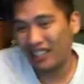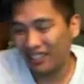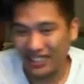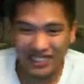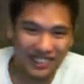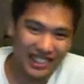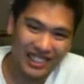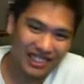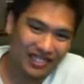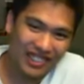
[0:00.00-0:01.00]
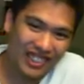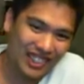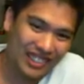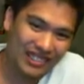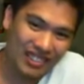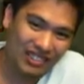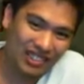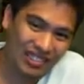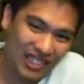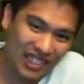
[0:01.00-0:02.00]
Edwards should have got the win here, to be
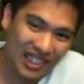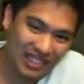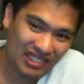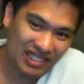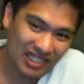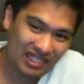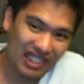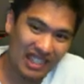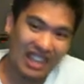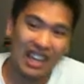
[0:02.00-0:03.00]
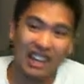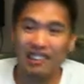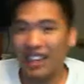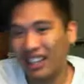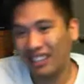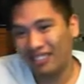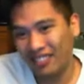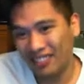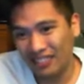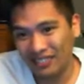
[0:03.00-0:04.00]
perfectly honest with you.
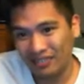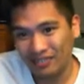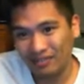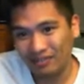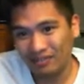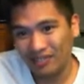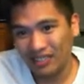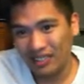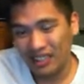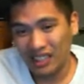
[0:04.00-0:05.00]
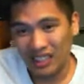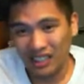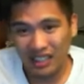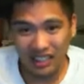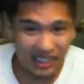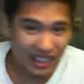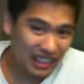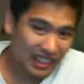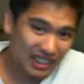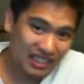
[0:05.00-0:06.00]
However,
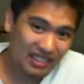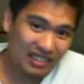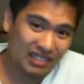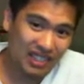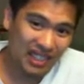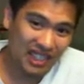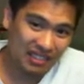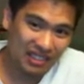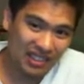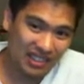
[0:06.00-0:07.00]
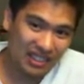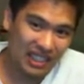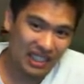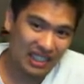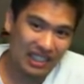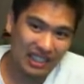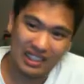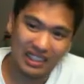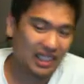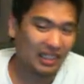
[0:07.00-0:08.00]
Leon Edwards,
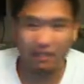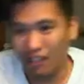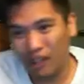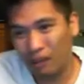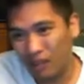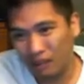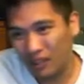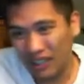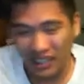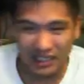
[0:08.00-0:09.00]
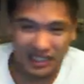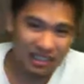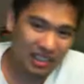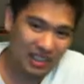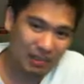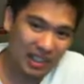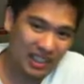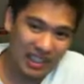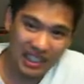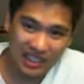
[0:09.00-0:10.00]
it's not a robbery by any stretch of
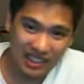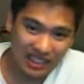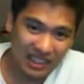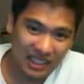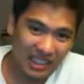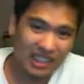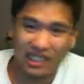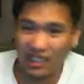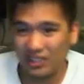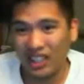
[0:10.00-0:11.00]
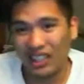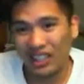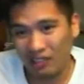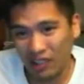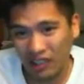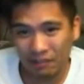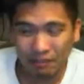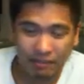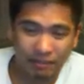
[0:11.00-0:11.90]
imagination. It could have gone either way.